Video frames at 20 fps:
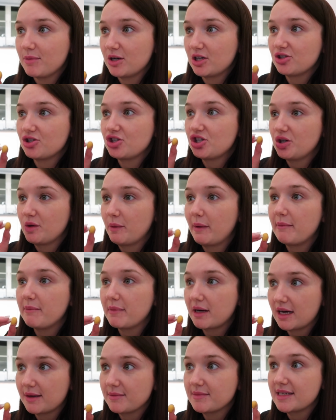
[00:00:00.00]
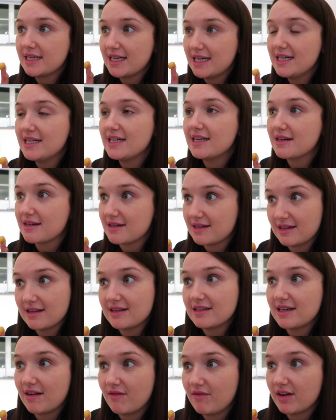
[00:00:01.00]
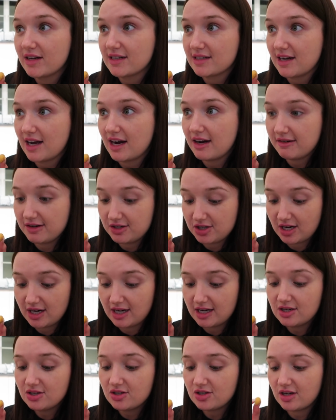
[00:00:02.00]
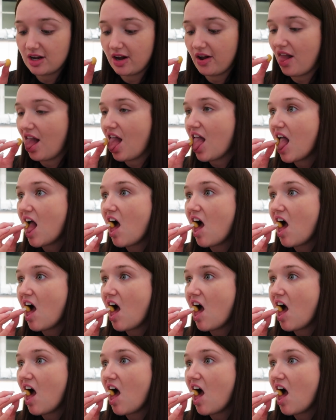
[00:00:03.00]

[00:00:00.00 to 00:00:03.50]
because chewing becomes tedious in the 10,000 calorie challenge. So